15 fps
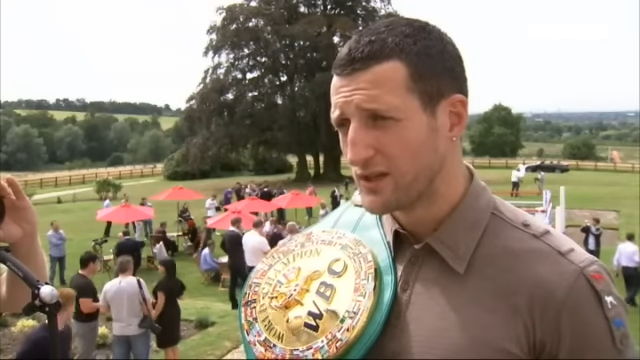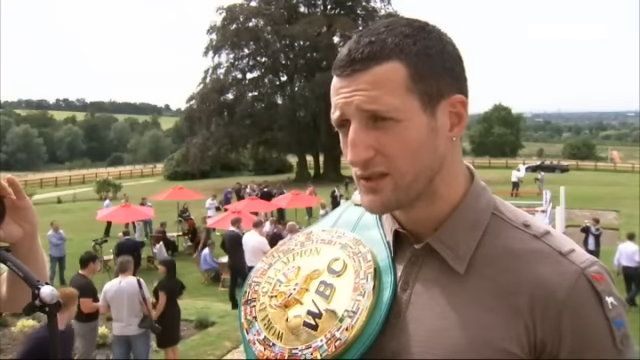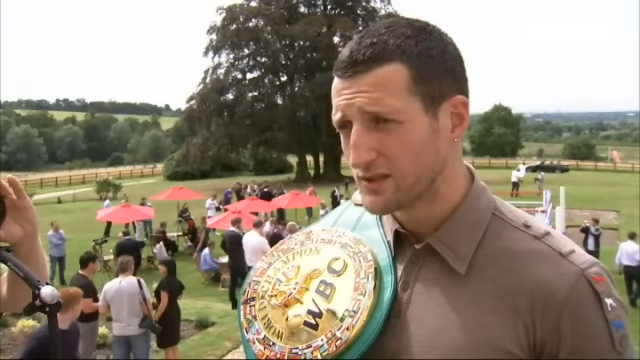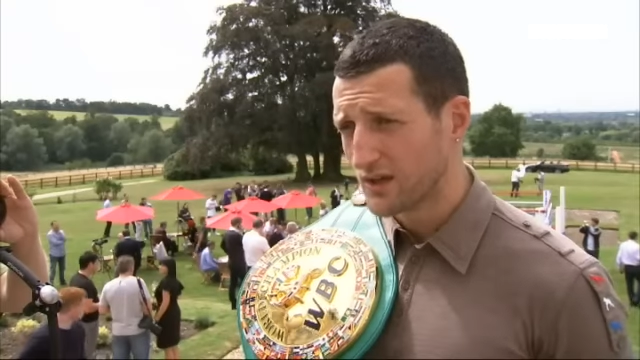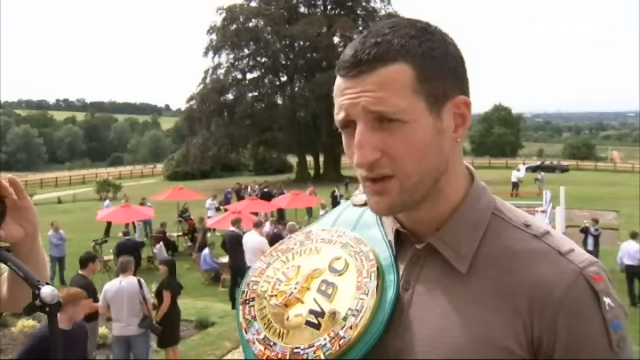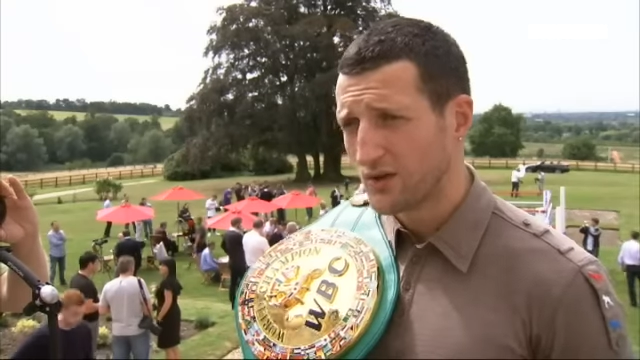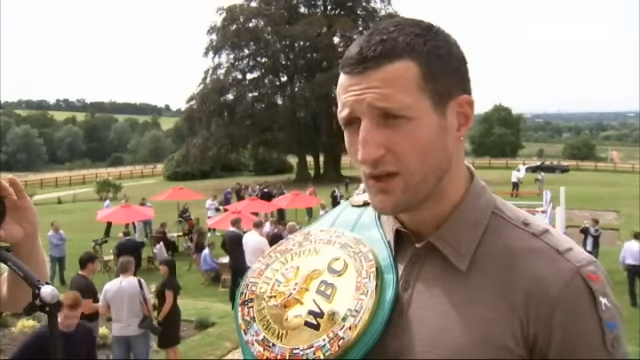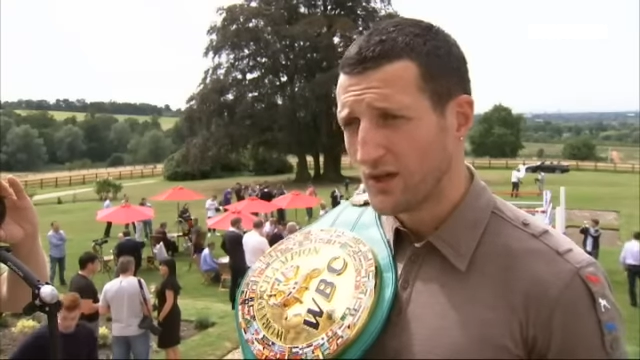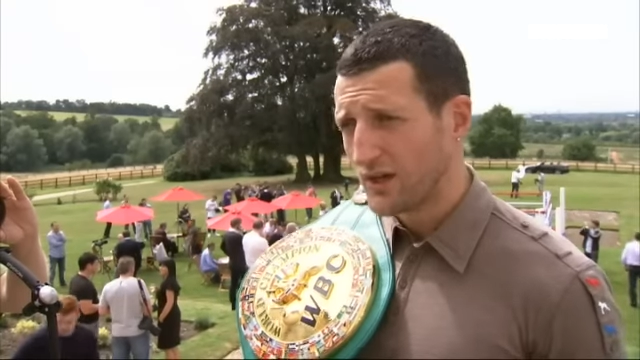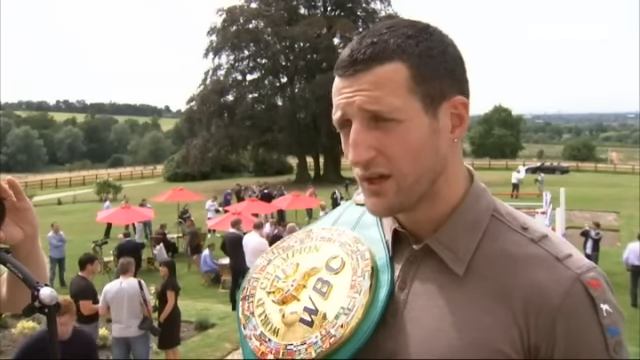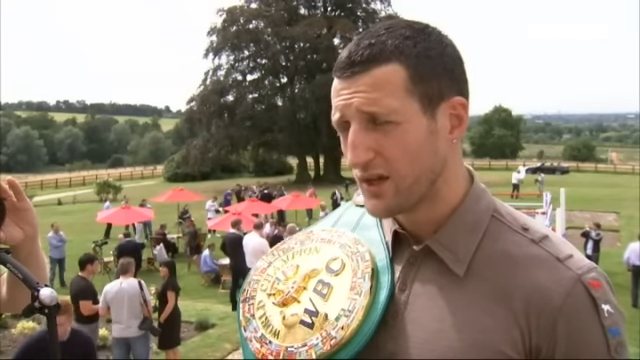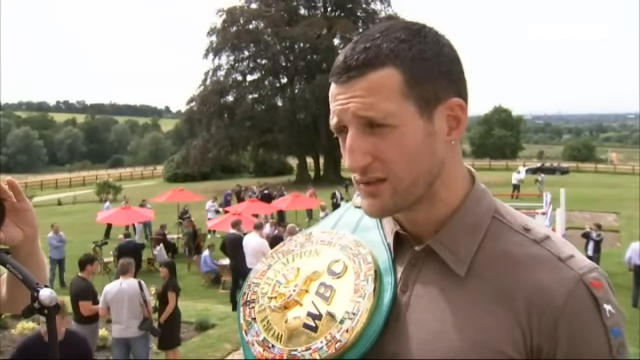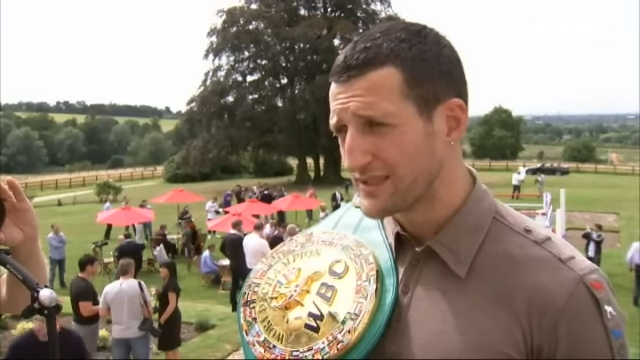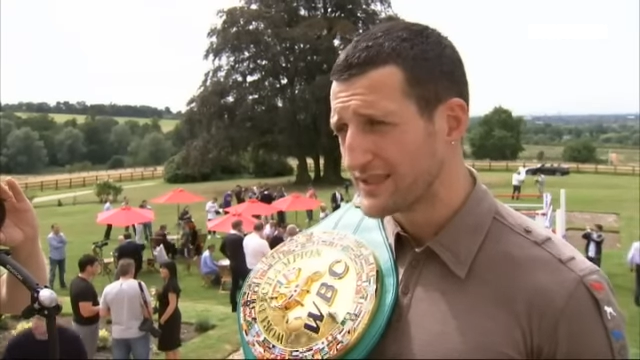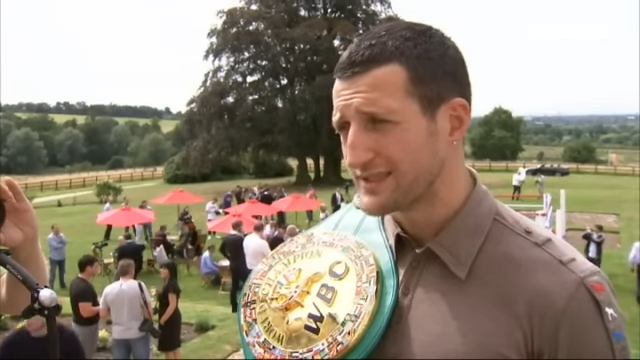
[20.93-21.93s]
So,
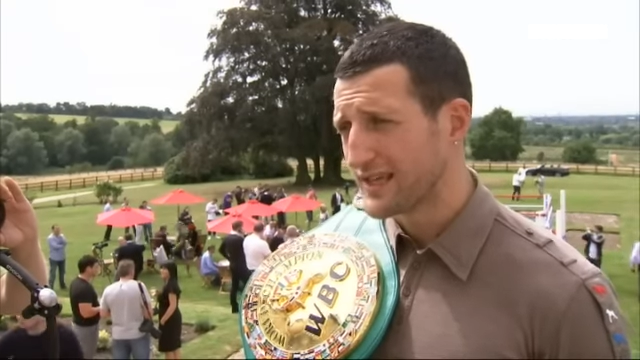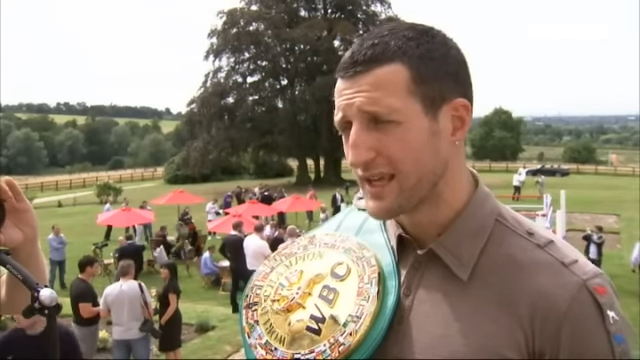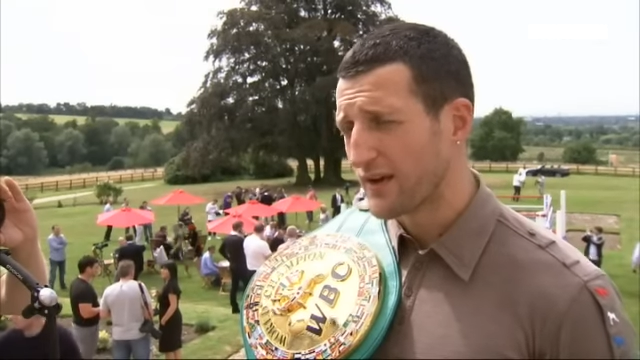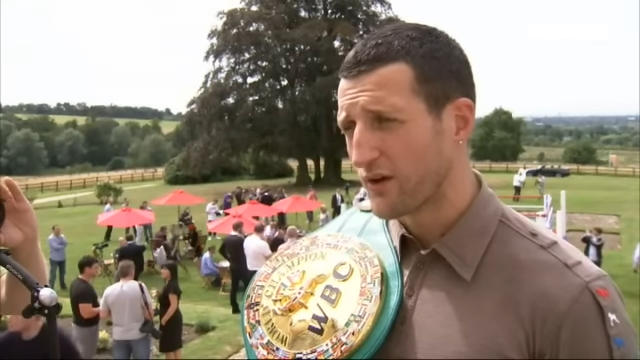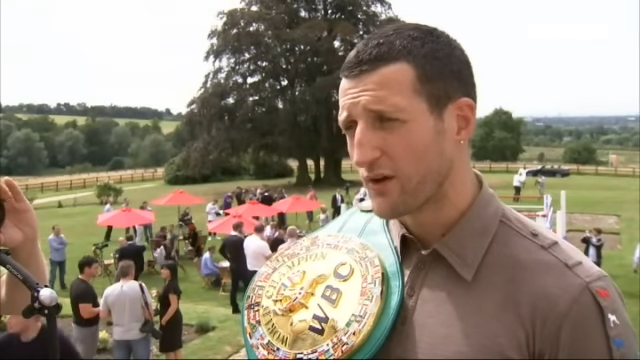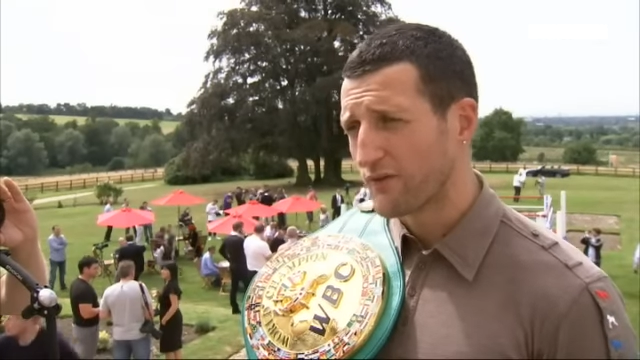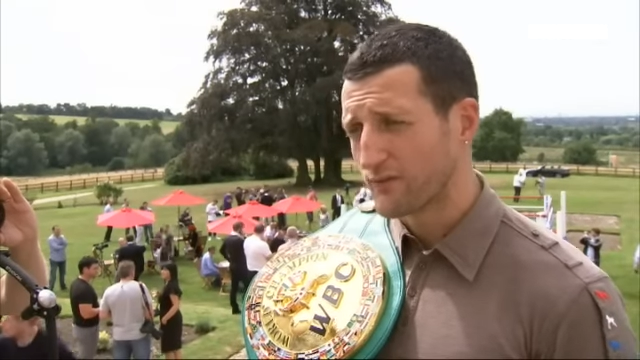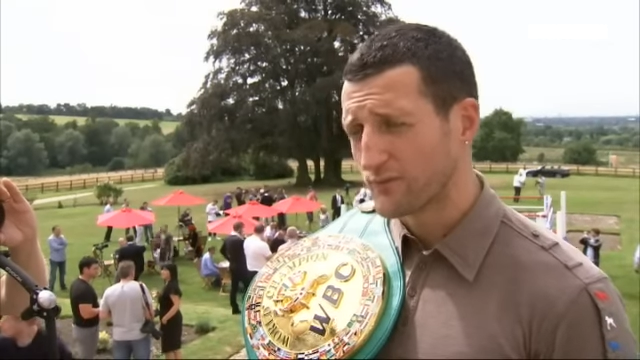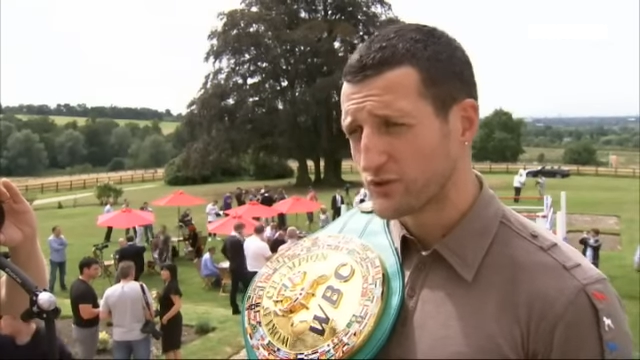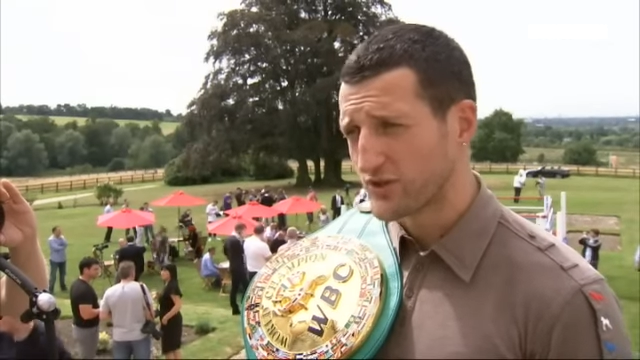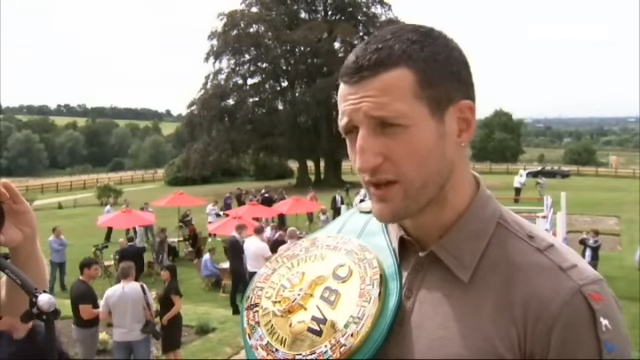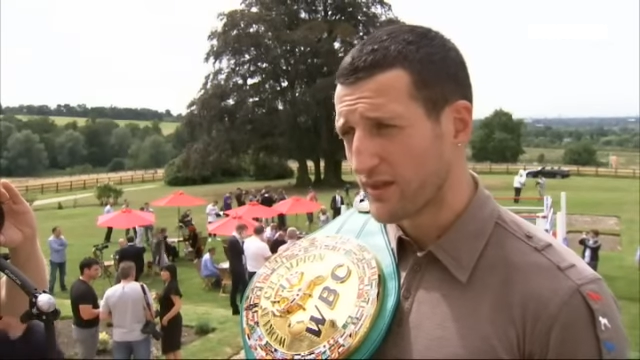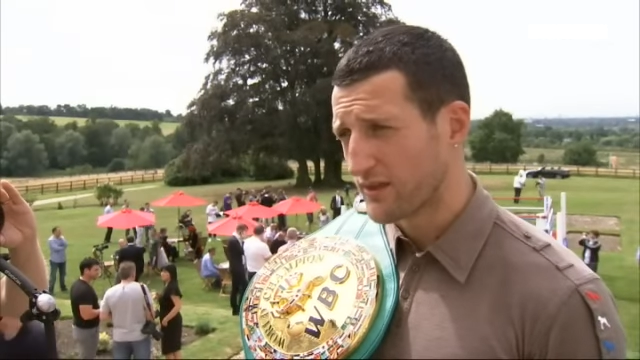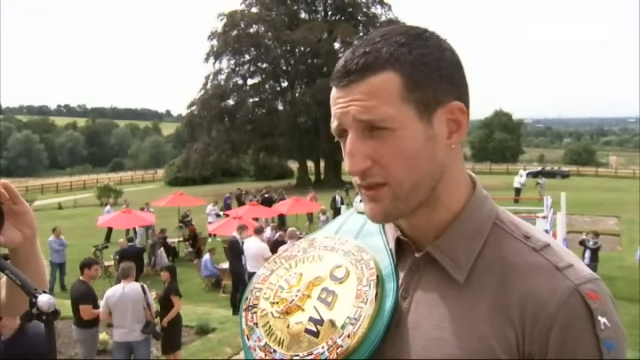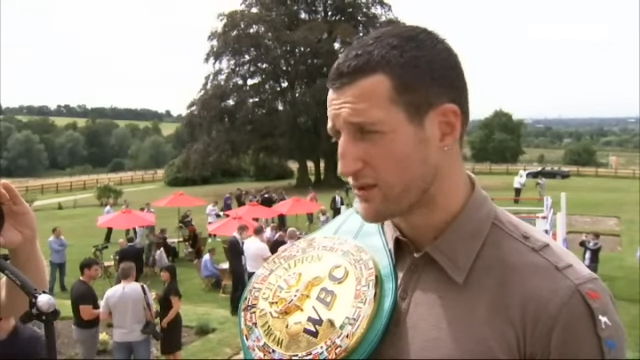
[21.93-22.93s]
you know, since then I've gone from
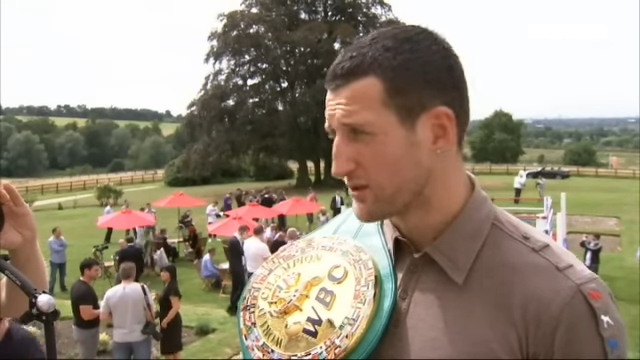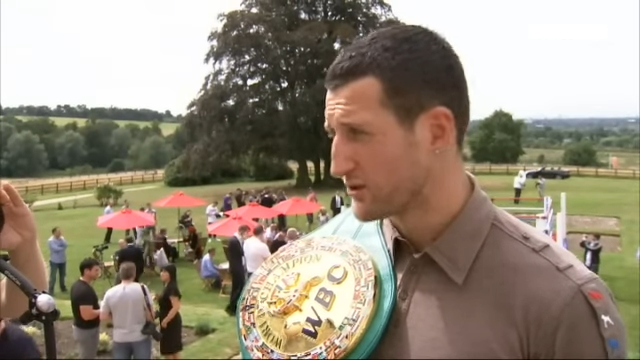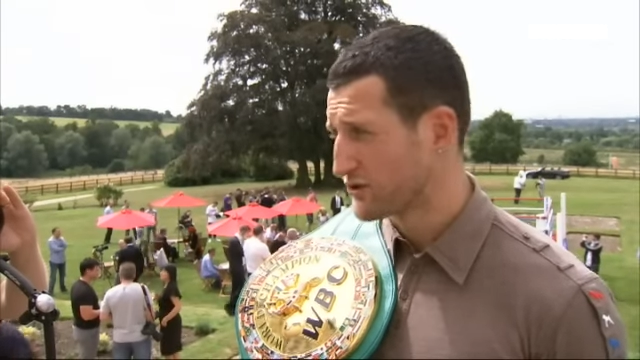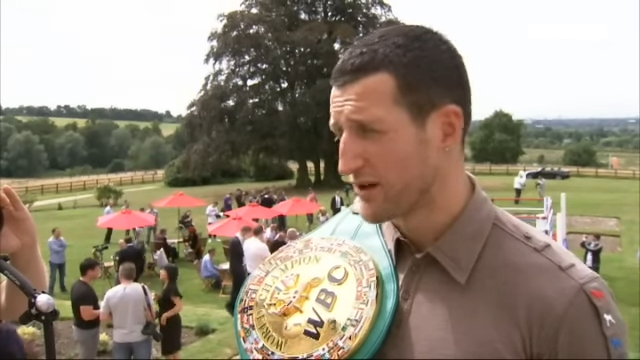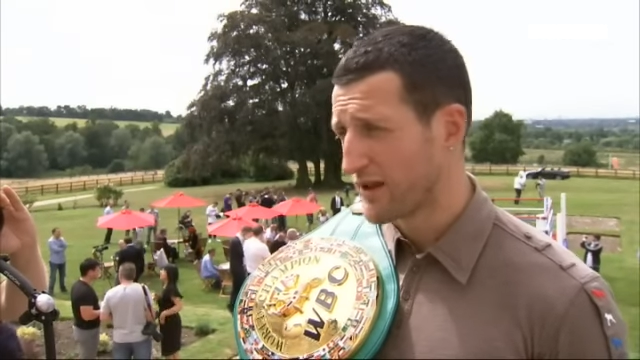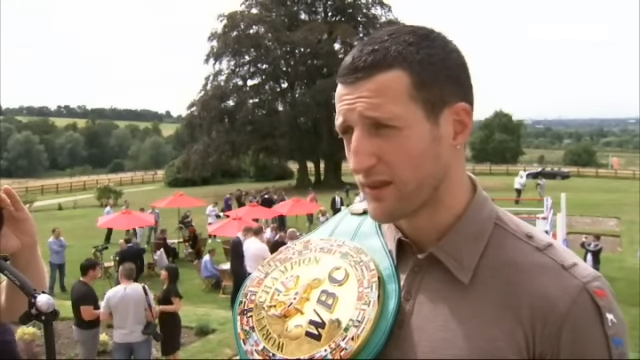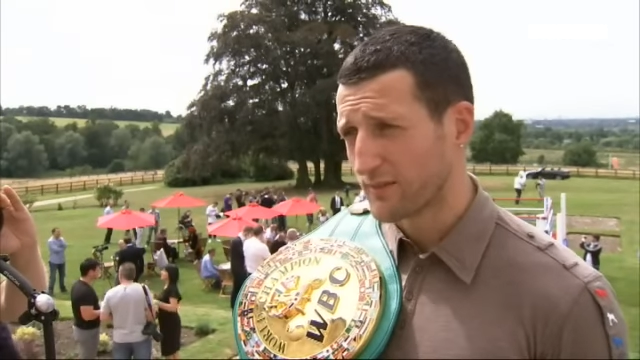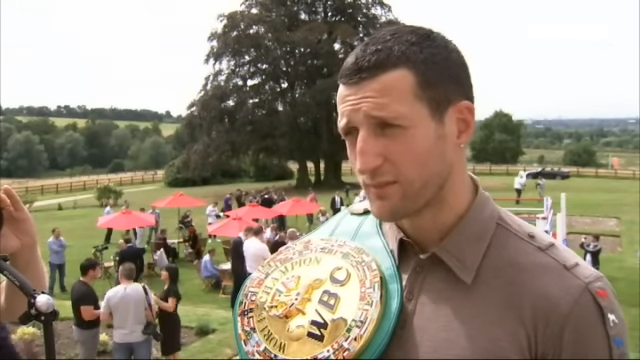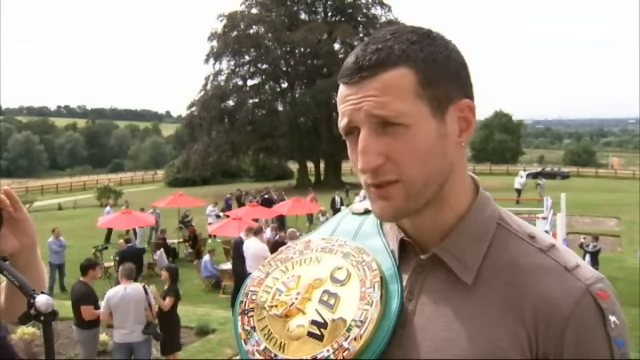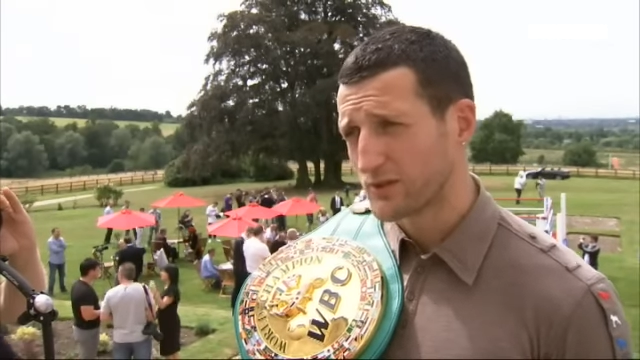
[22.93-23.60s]
strength to strength.